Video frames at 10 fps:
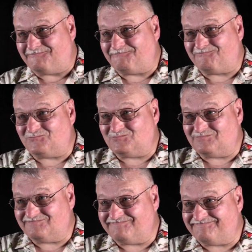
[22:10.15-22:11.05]
you know, a, a
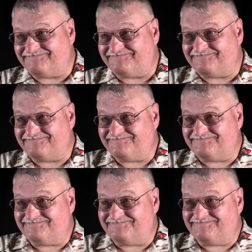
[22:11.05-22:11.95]
mind scramble when
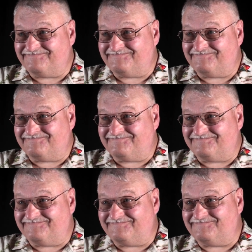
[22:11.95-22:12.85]
they say, here, here's your
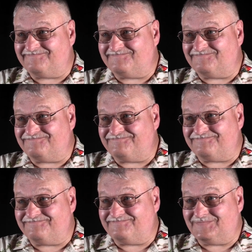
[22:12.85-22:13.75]
weapon, but you don't have any
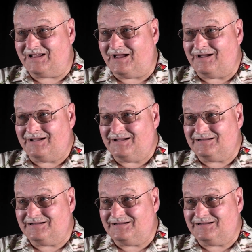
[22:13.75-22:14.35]
ammo. I mean...